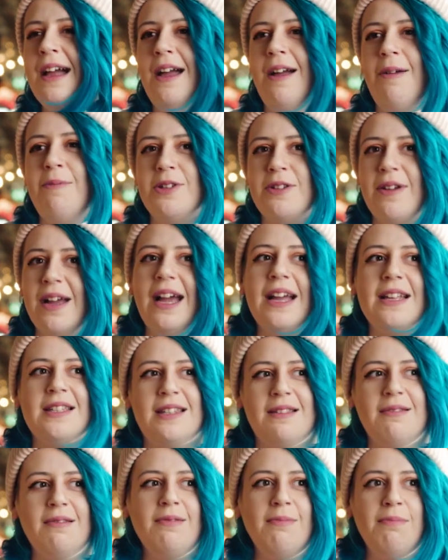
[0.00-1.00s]
So I
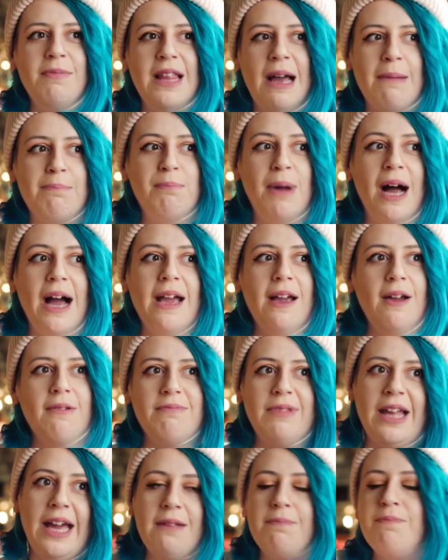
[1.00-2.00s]
guess that
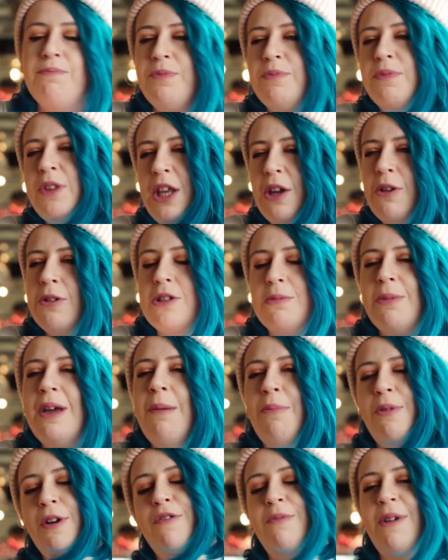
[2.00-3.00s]
the ultimate
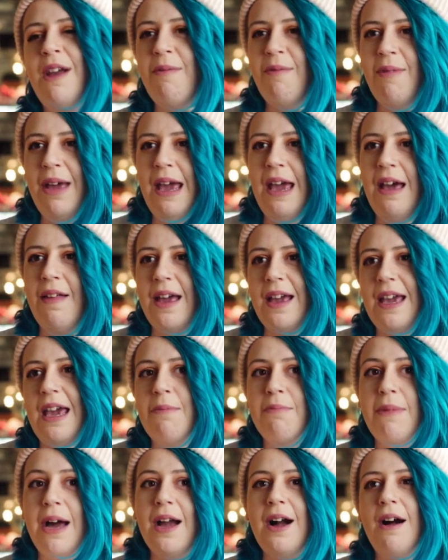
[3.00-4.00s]
improvement
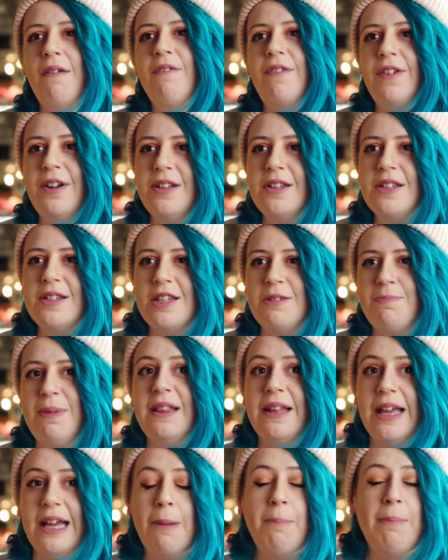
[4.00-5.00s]
in my confidence has
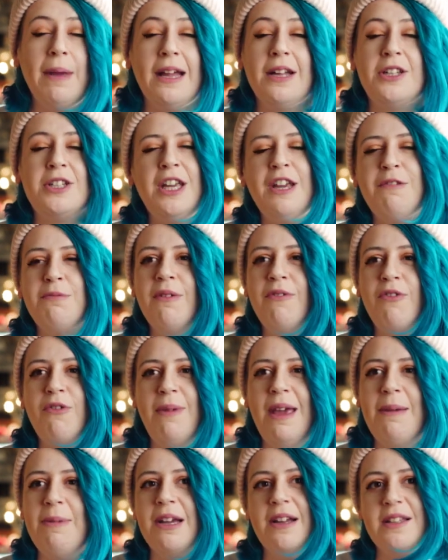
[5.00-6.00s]
been like a big achievement for
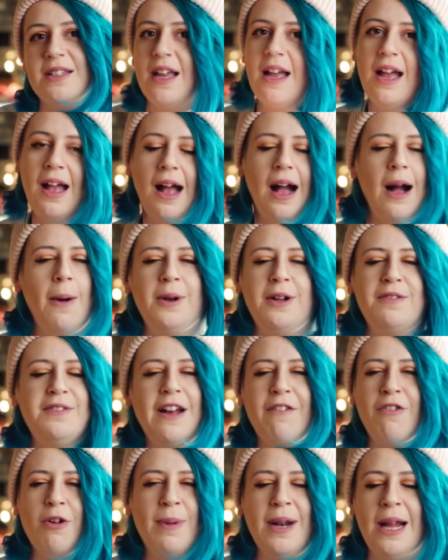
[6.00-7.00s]
me, because I would have
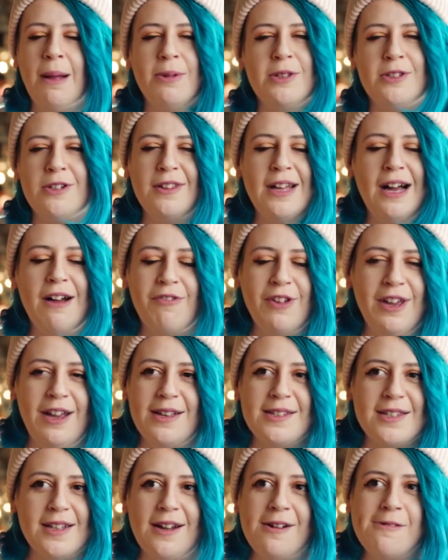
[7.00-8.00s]
never been able to do that a few
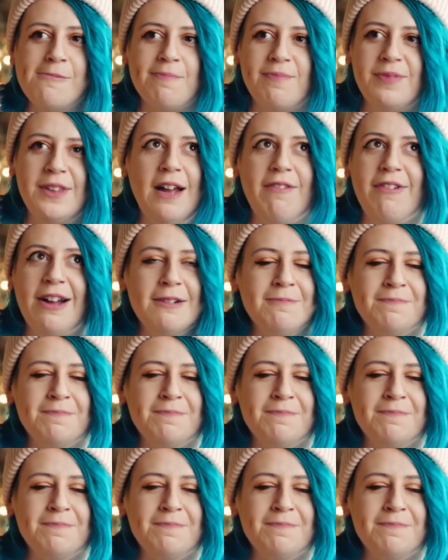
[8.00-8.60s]
years ago, never.